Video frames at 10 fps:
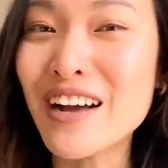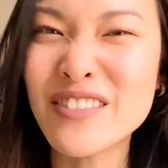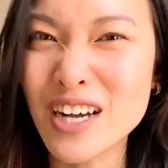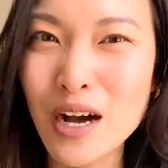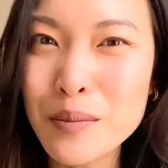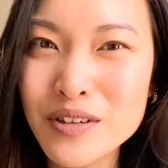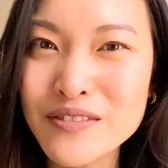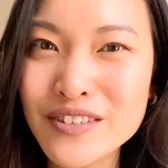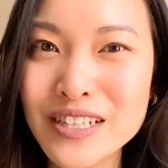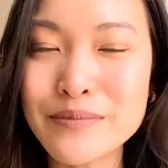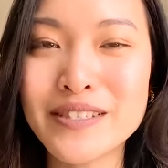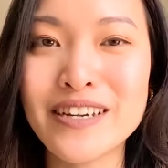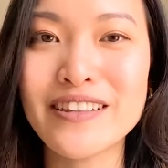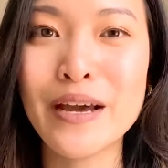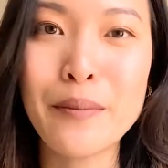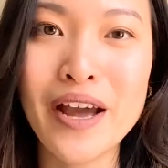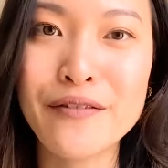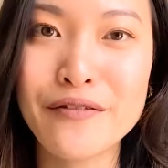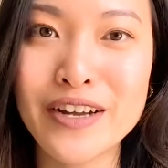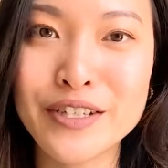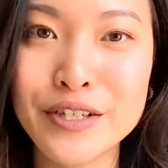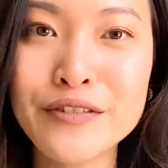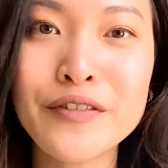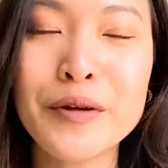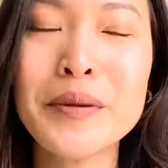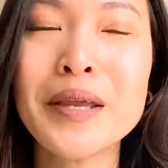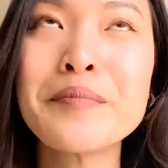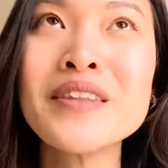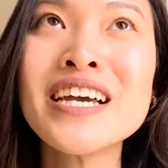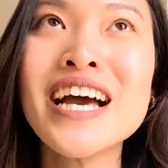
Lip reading: I have a couple of clips there that my friend took for me.